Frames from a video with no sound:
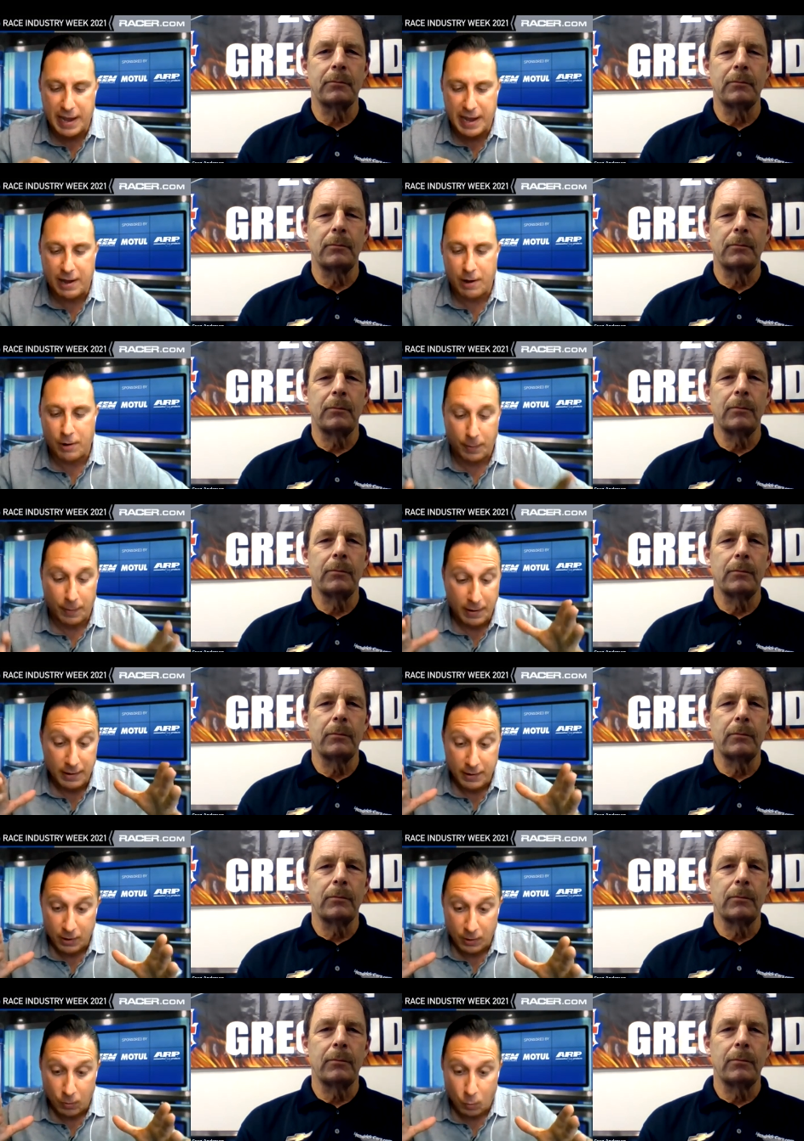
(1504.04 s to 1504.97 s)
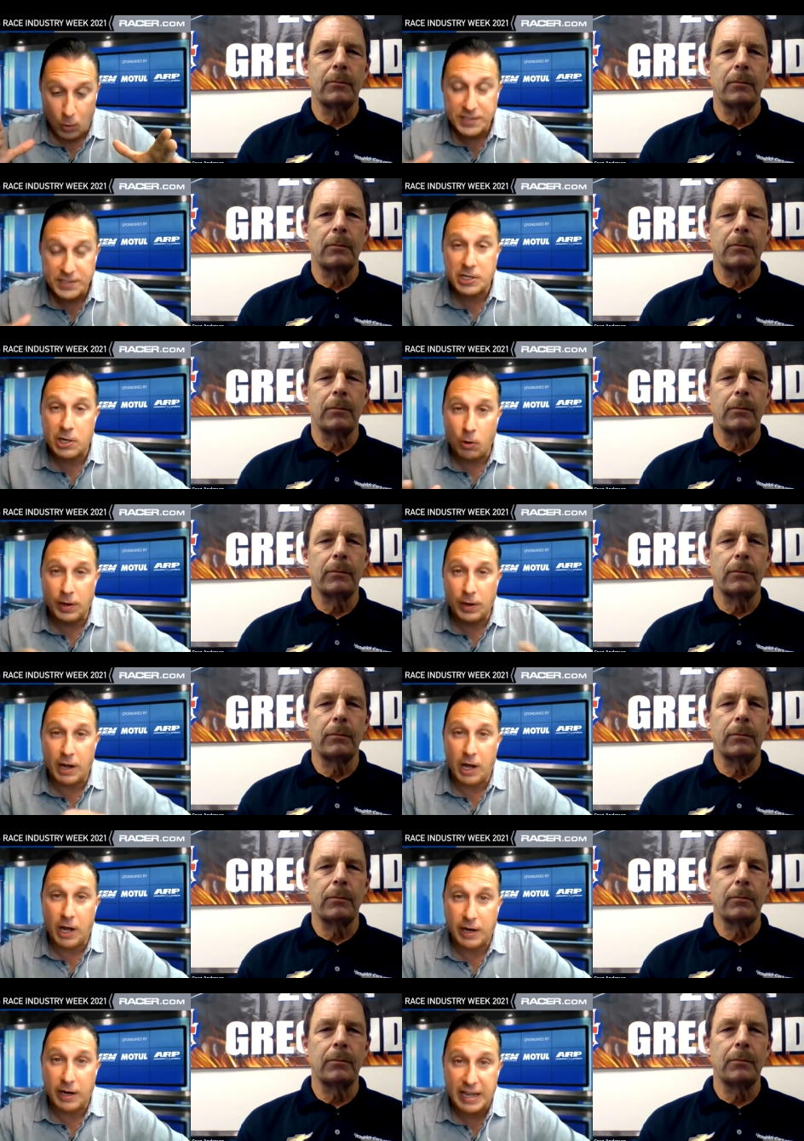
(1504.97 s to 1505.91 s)
Speaker 1: about what's going
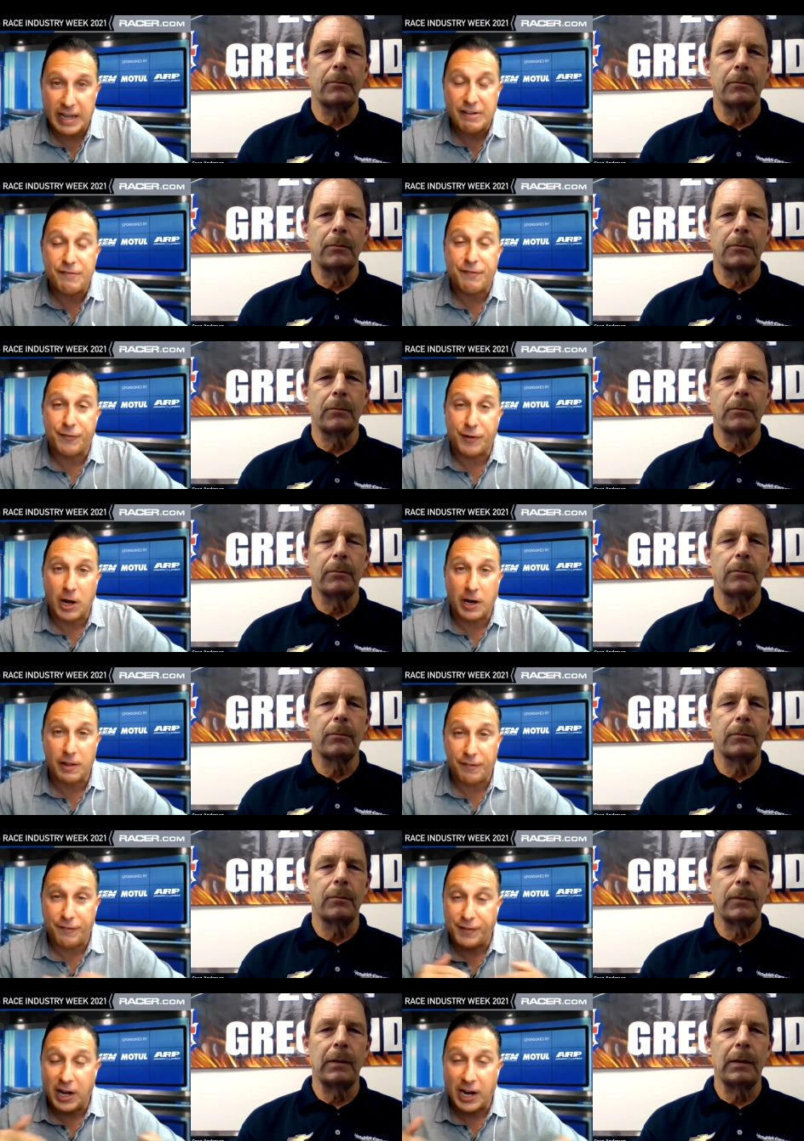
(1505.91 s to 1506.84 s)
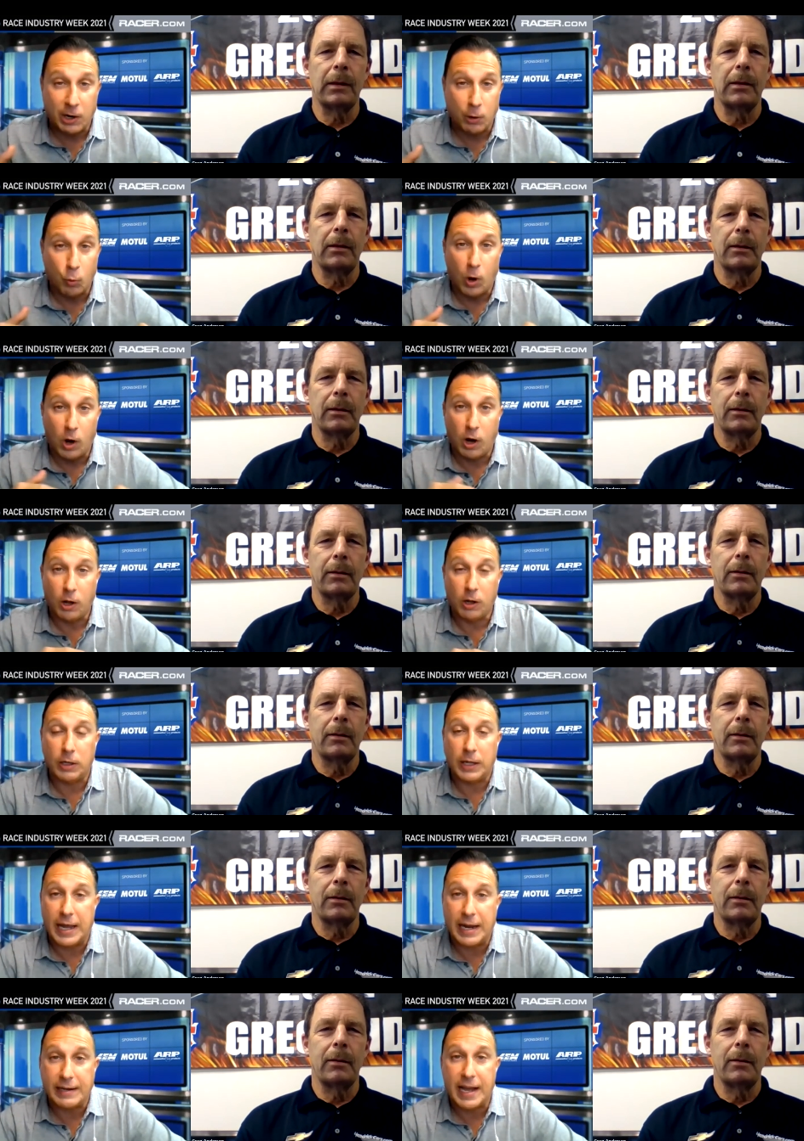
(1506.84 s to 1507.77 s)
on in front of the
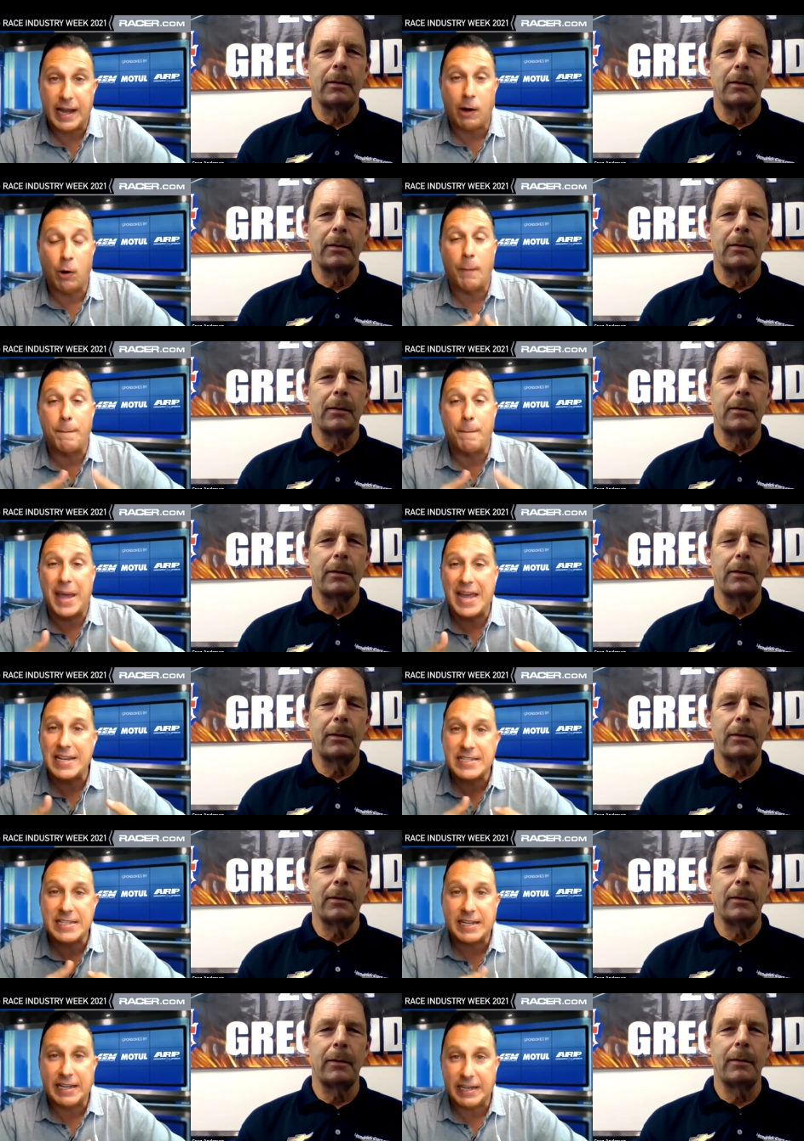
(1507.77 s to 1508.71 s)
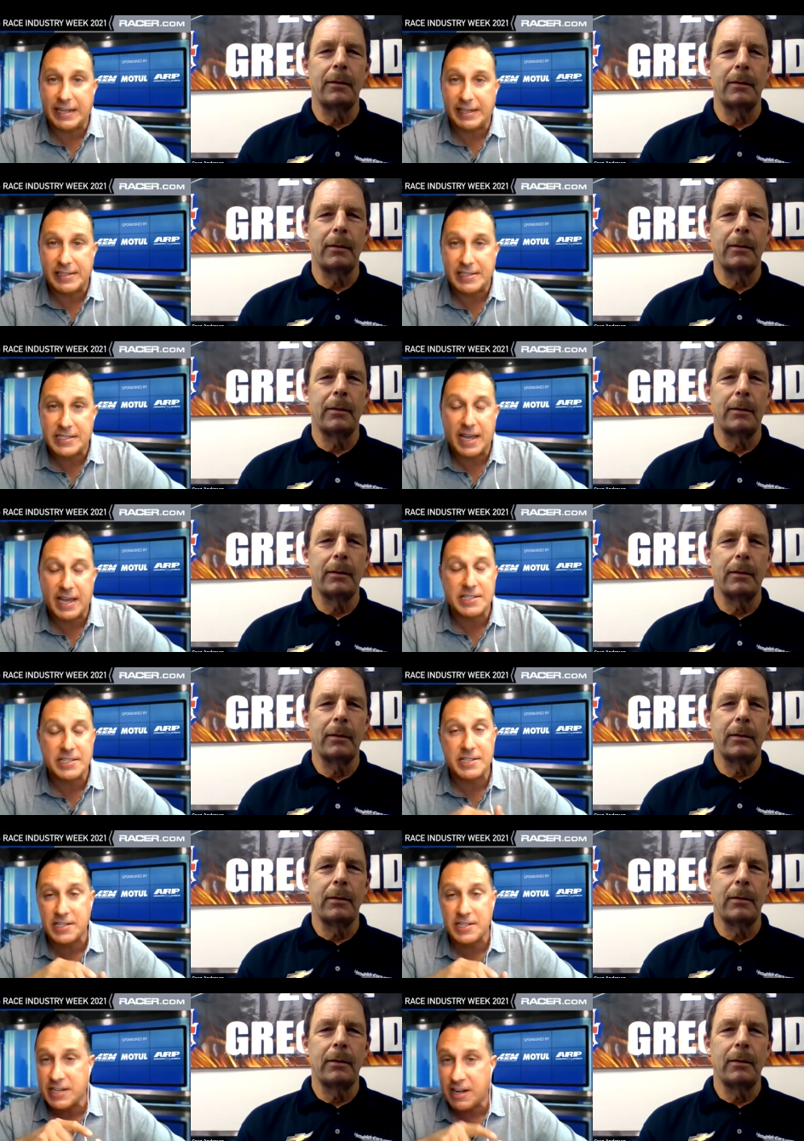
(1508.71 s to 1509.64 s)
firewall and how amazing it is? Yes,
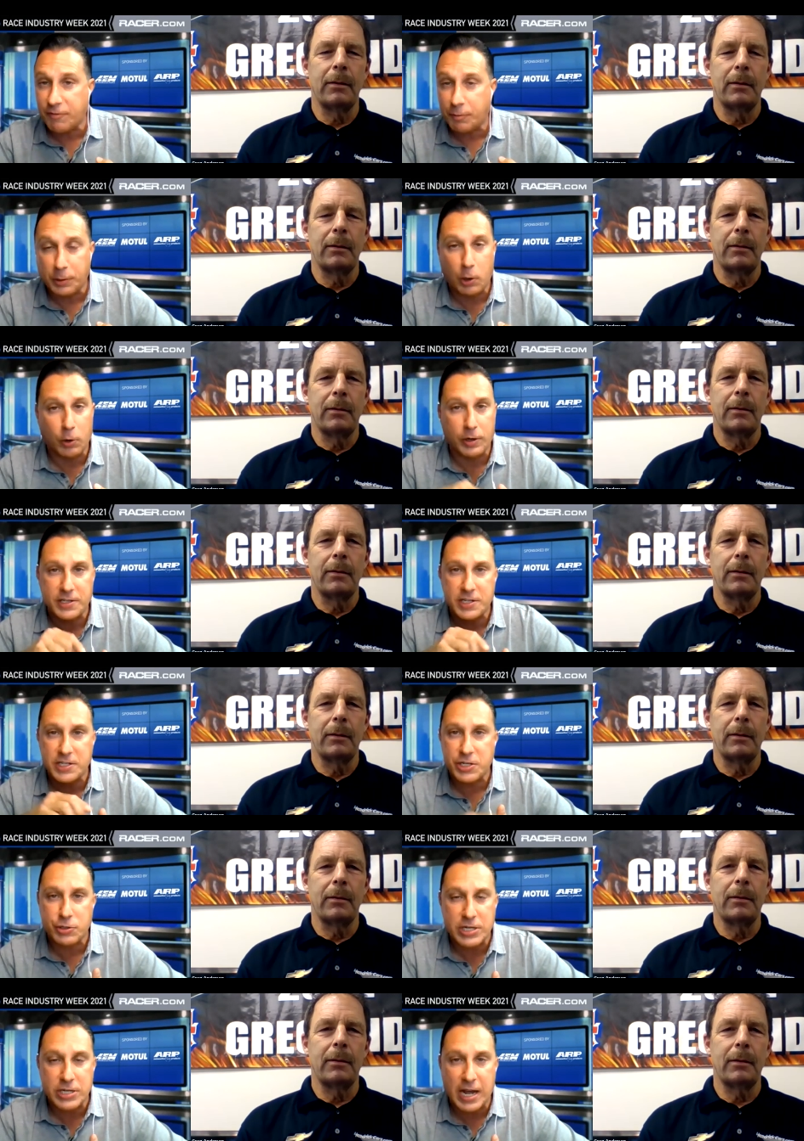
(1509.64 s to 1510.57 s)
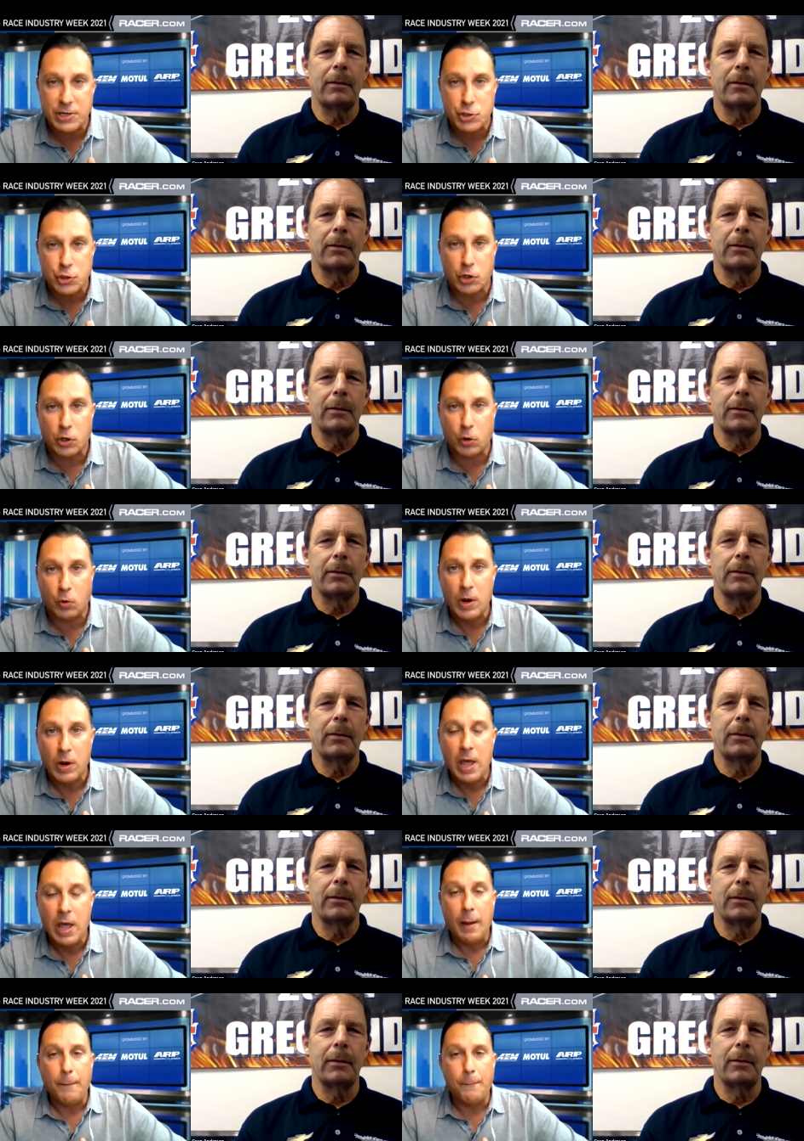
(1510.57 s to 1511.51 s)
it doesn't have a blower and it doesn't use nitro,
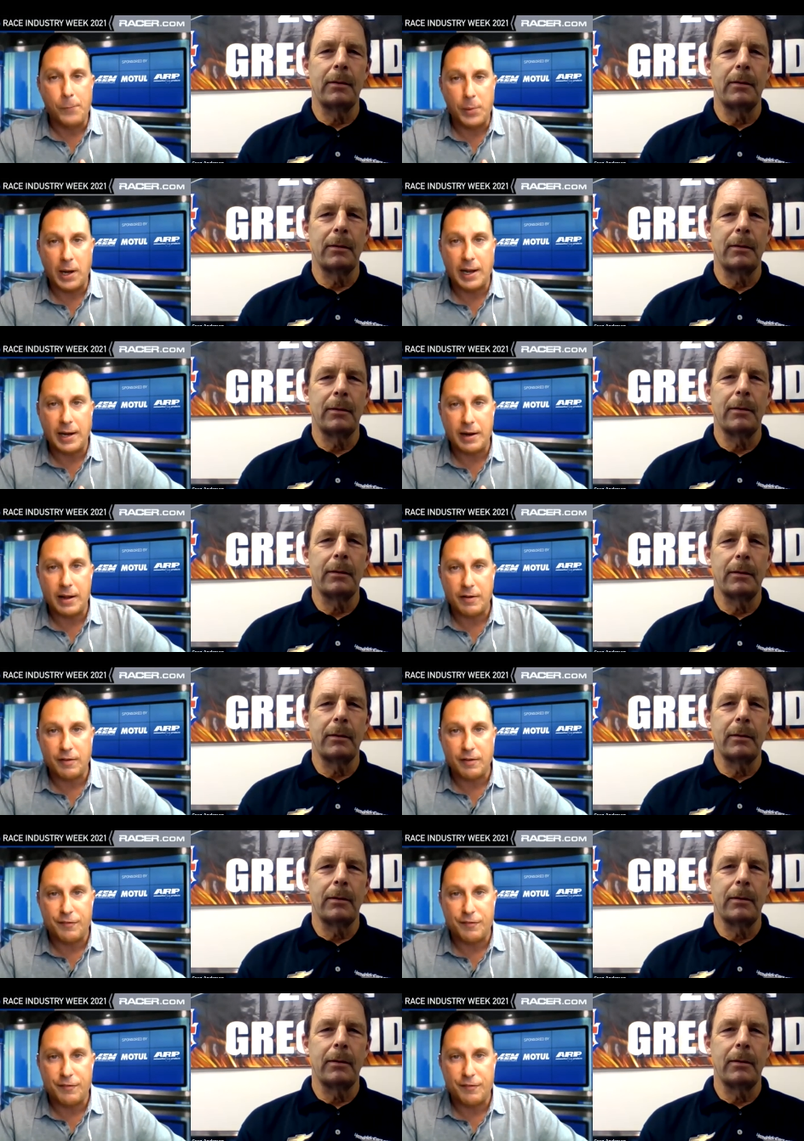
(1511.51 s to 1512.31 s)
but